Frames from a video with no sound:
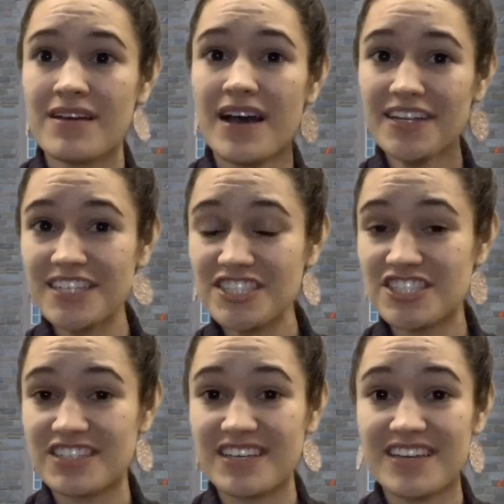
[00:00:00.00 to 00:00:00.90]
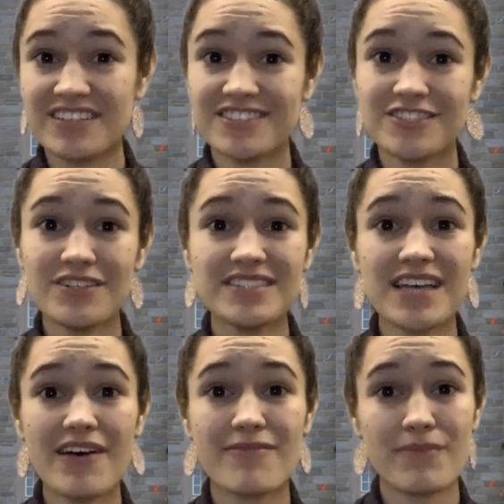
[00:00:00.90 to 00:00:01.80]
Additionally, students
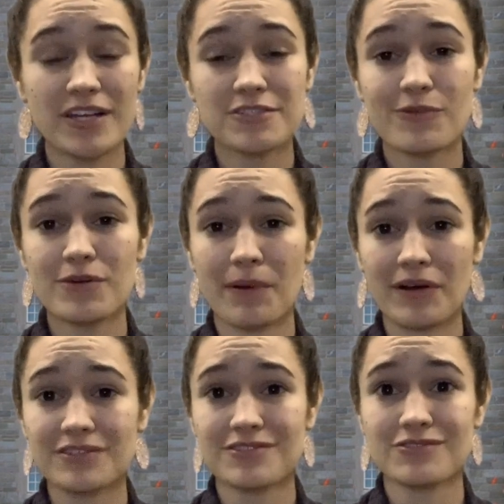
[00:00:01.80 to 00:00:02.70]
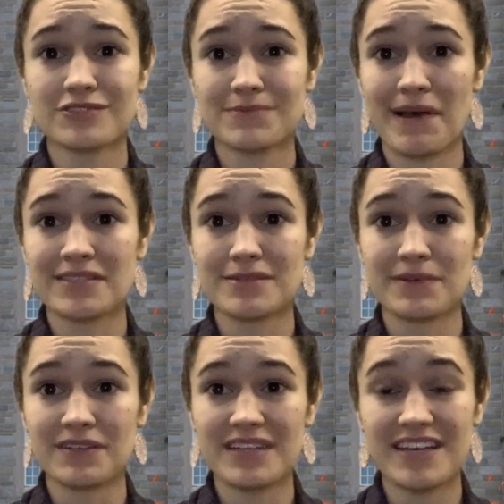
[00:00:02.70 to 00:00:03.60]
have much more personal
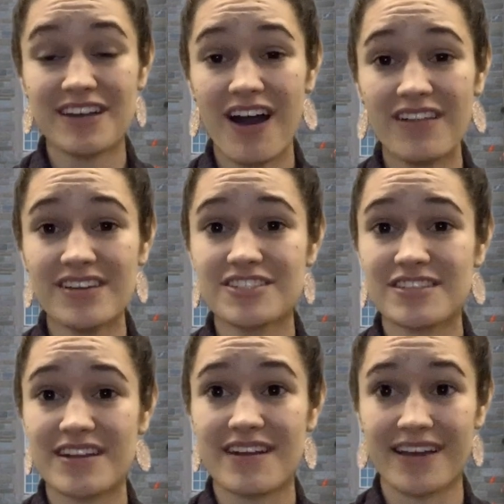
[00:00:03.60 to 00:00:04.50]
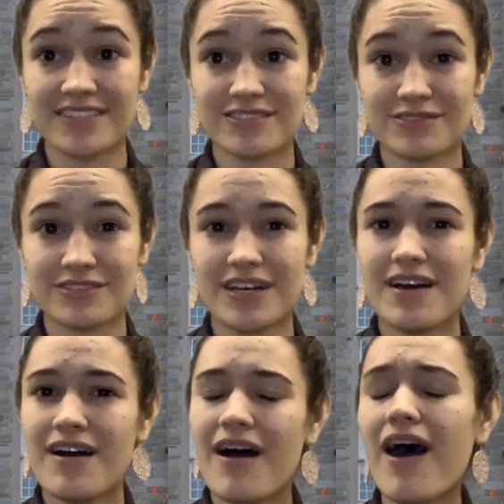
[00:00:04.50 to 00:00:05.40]
responsibility in college than in high school.
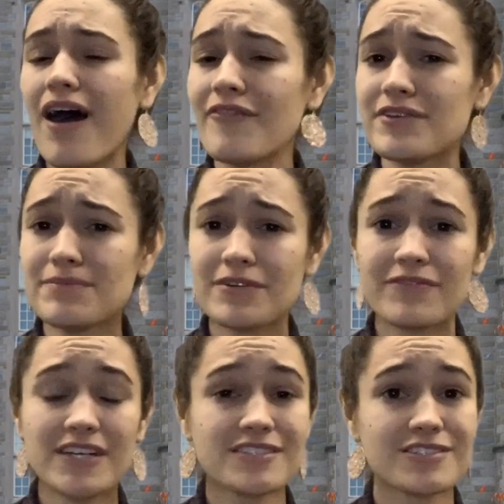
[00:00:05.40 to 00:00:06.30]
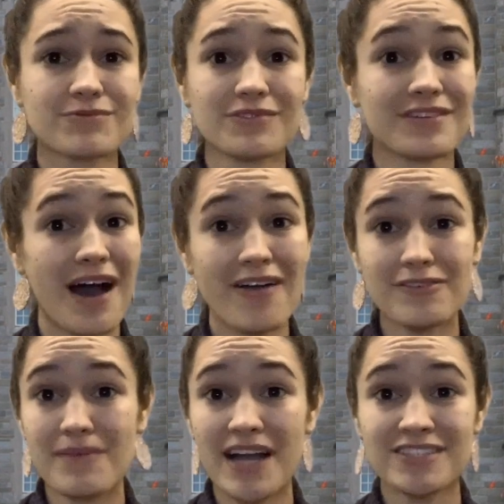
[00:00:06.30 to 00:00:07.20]
Often, professors will not
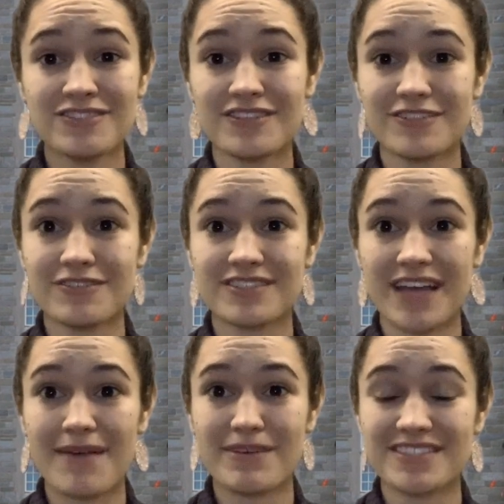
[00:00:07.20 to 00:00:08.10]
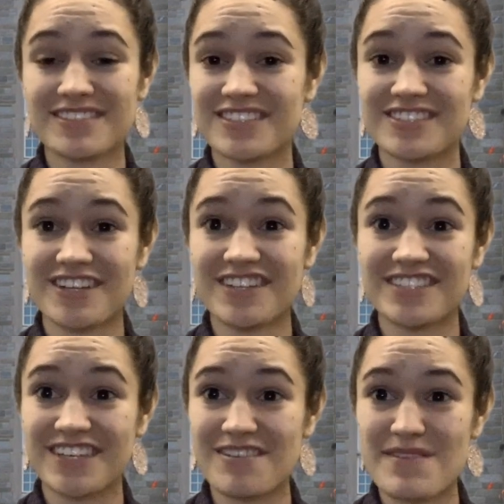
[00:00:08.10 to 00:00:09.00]
remind you to do assignments listed on
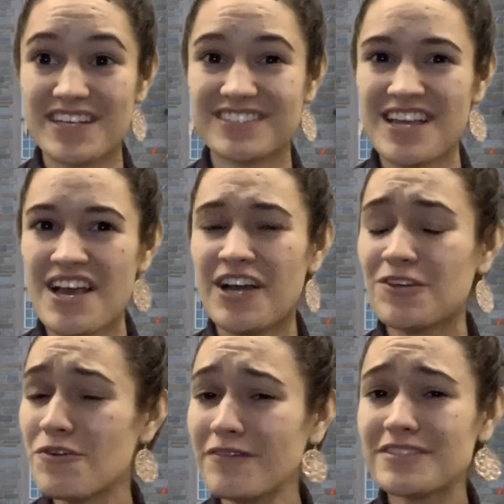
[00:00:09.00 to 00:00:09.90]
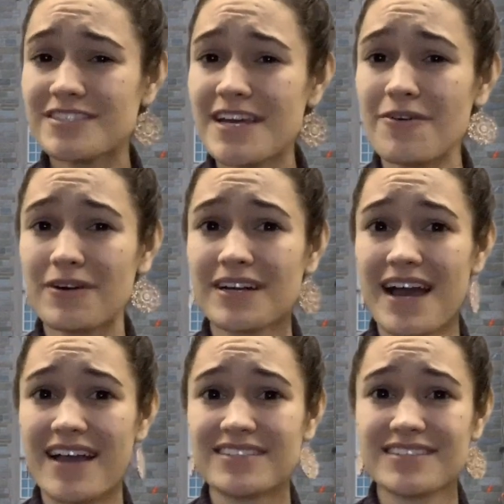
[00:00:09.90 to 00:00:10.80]
the syllabus. You have to stay
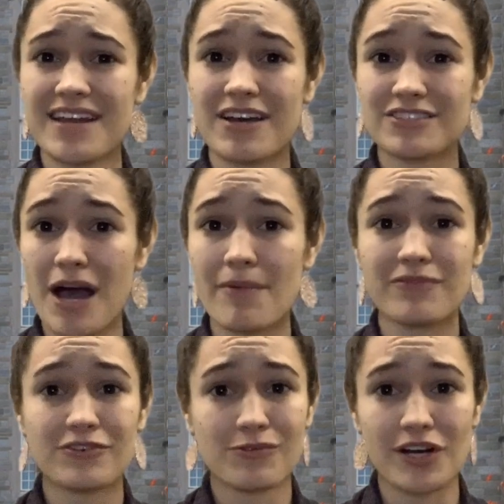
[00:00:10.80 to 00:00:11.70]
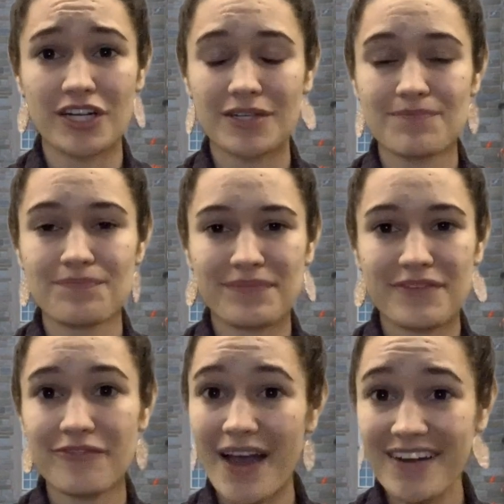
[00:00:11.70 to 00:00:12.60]
organized and on top of your work.
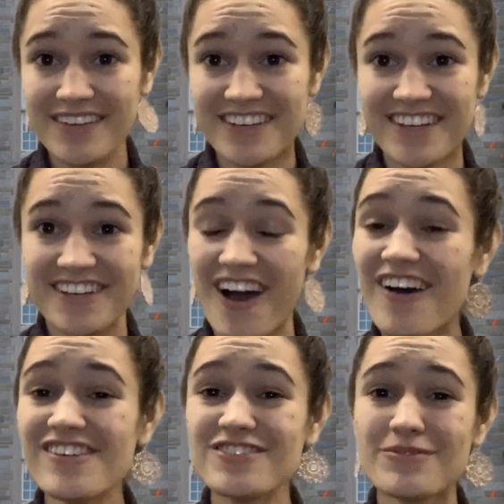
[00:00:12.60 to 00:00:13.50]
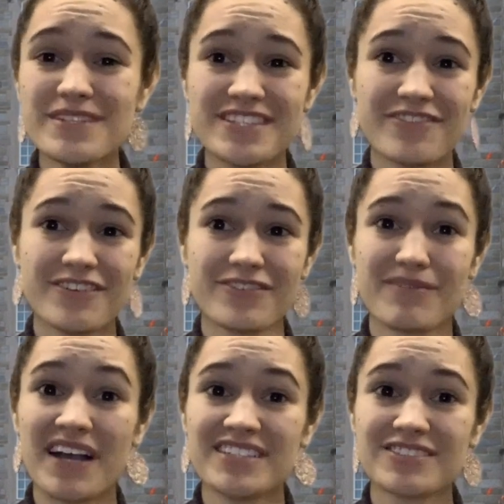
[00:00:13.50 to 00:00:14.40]
Finally, college will be different
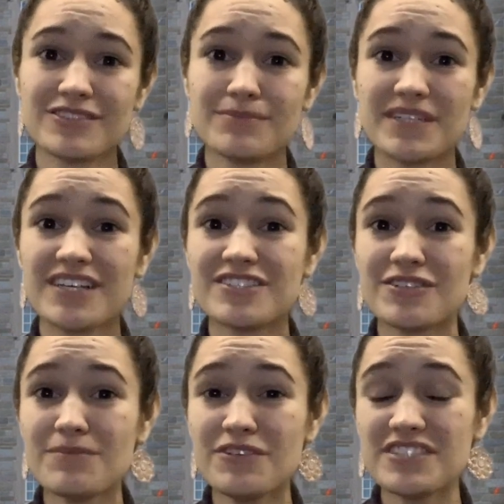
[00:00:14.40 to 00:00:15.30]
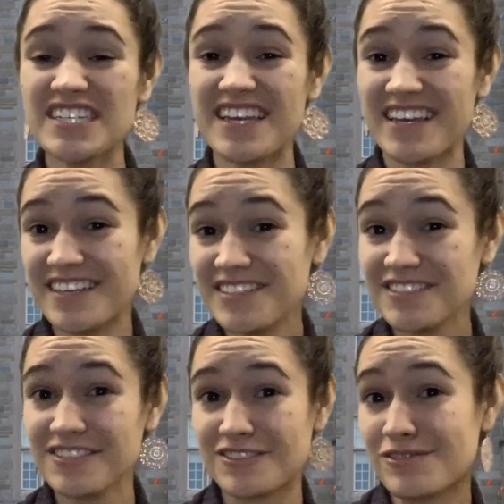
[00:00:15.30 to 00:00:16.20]
from high school because your music
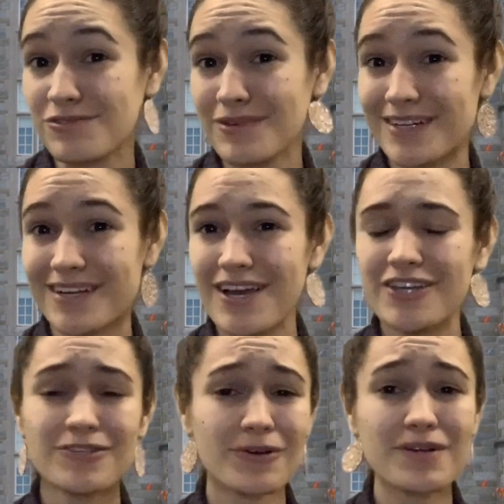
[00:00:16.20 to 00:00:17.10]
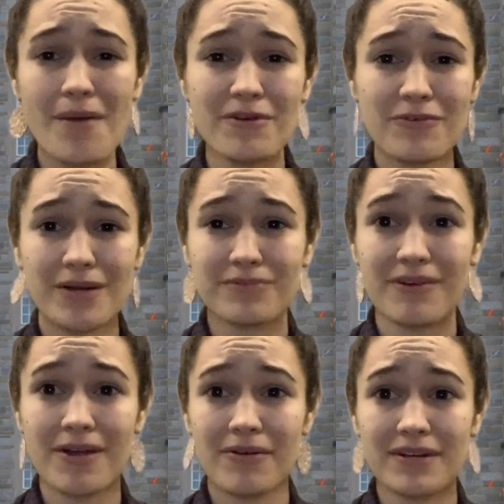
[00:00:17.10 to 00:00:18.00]
is your schoolwork, your number one
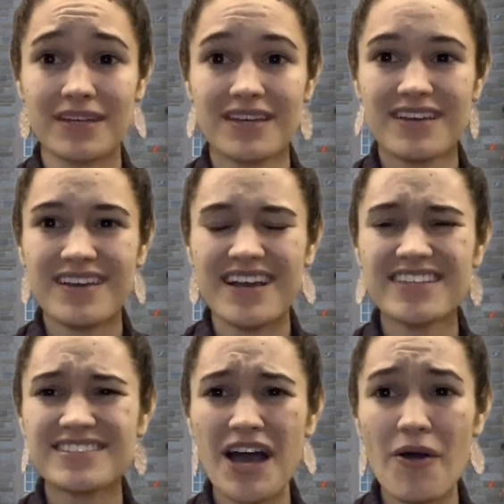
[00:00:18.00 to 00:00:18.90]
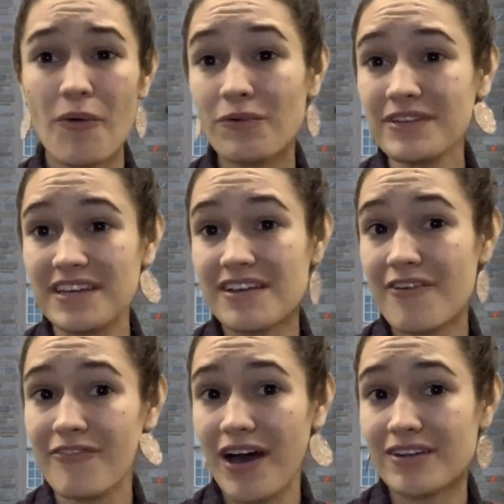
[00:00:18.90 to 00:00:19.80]
priority. It's not only a
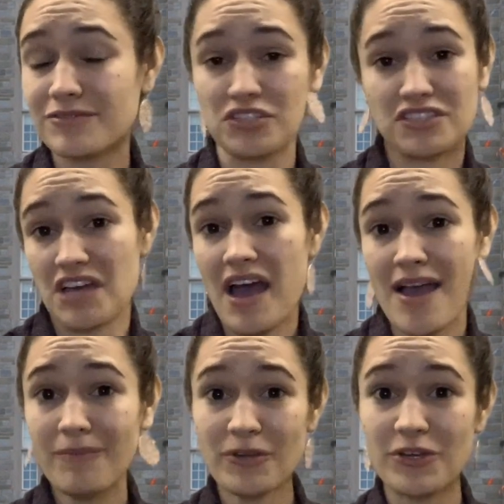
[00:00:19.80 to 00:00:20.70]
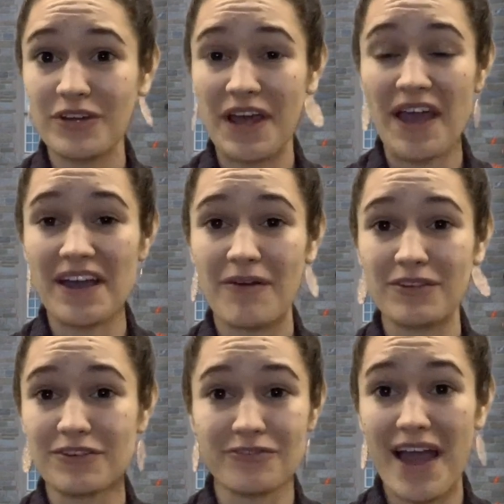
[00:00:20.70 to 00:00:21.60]
fun, good time where you can hang out
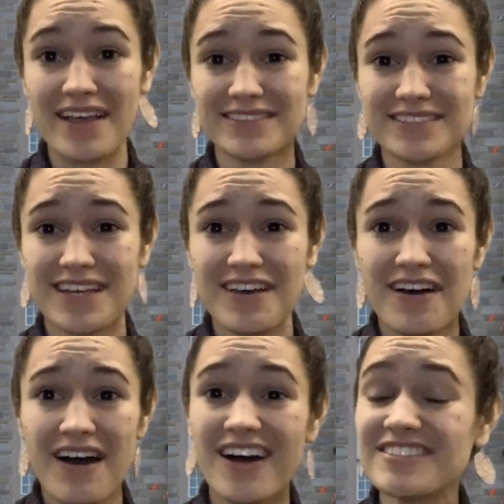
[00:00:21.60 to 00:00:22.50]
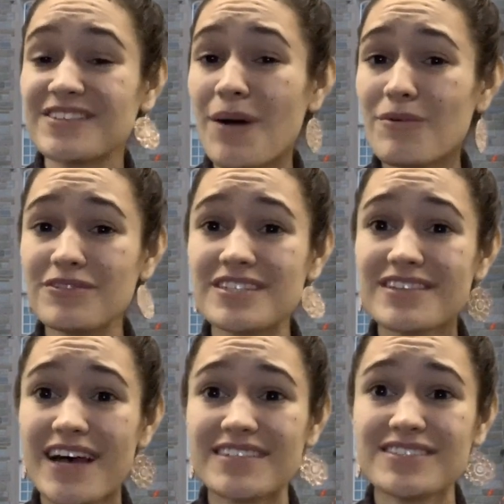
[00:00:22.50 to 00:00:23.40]
with your friends. Ensembles
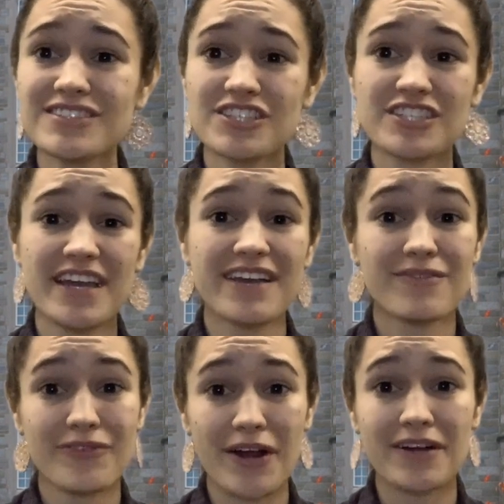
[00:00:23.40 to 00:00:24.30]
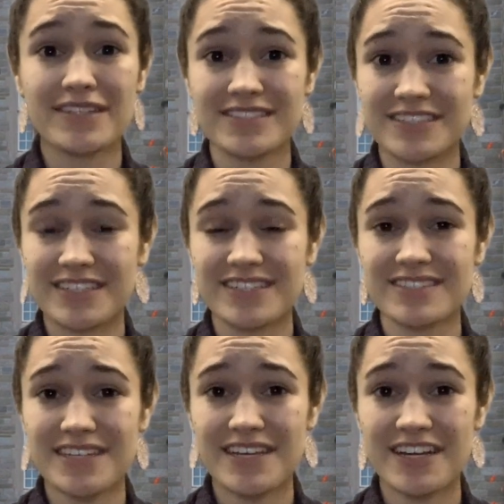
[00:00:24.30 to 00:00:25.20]
and lessons are taken very
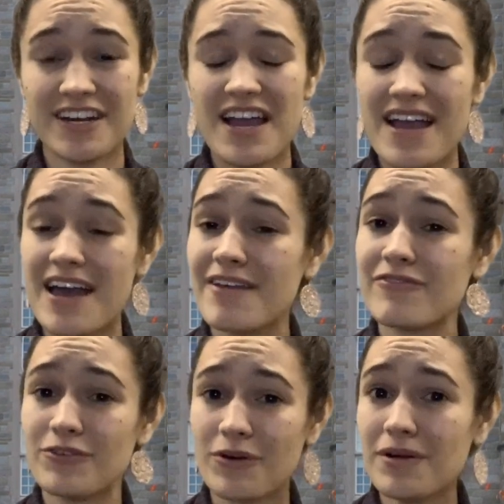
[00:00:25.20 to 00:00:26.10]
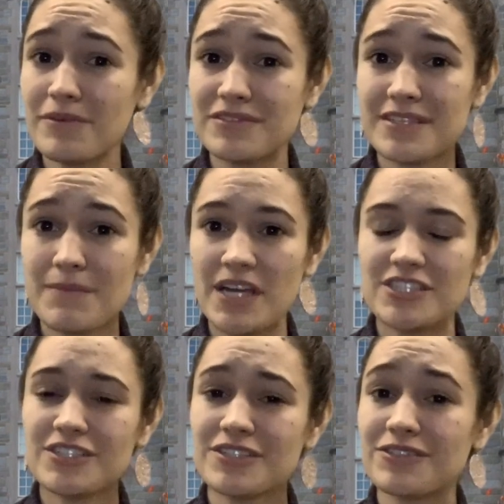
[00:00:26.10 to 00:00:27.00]
seriously here, and if you're a music
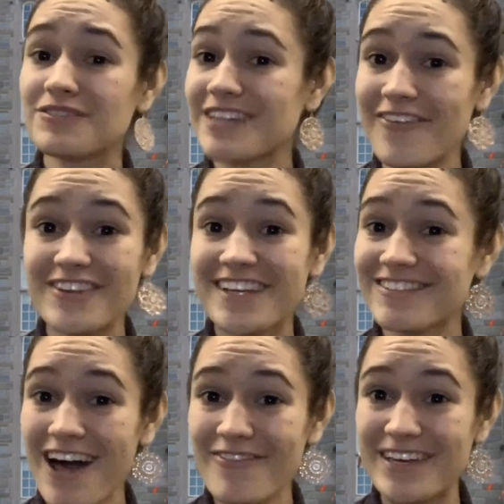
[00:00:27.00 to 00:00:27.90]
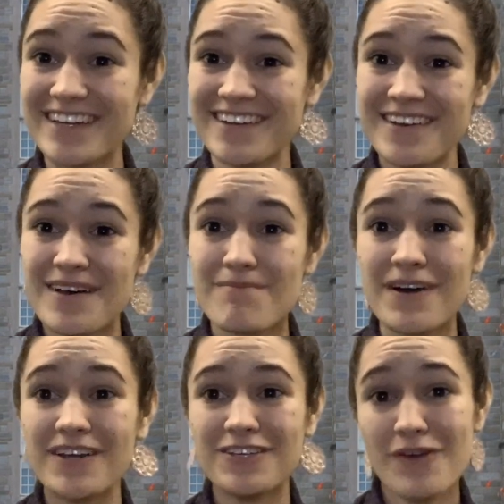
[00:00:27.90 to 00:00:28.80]
major, you'll definitely love it,
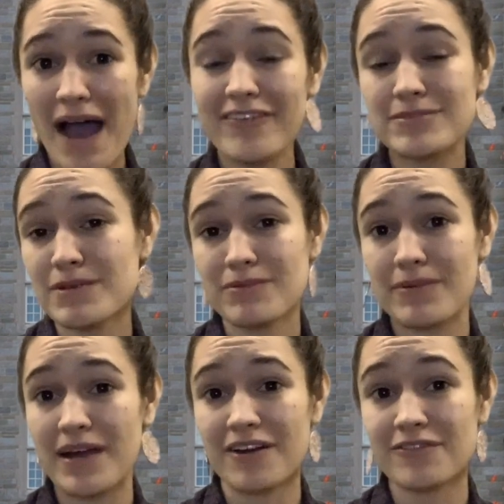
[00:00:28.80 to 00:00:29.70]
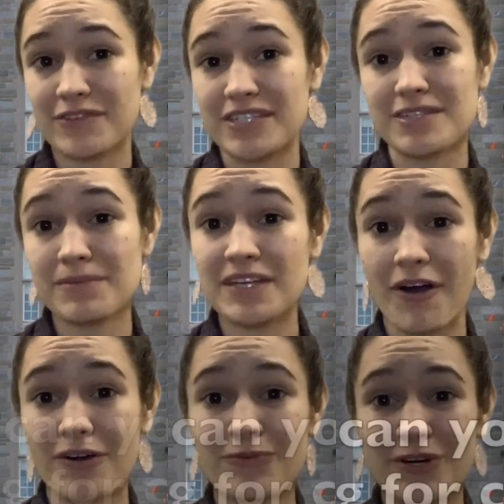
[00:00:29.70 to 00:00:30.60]
but you have to be prepared for it to be
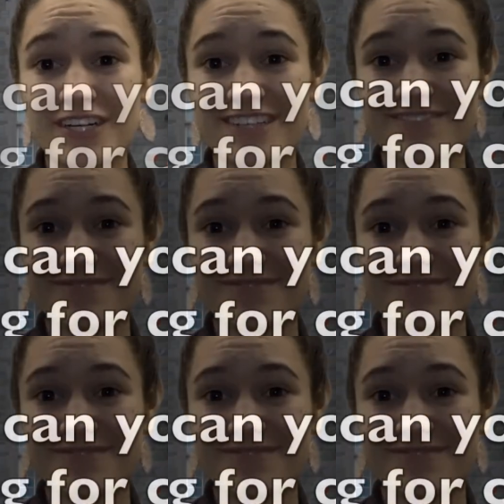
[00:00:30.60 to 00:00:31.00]
hard work.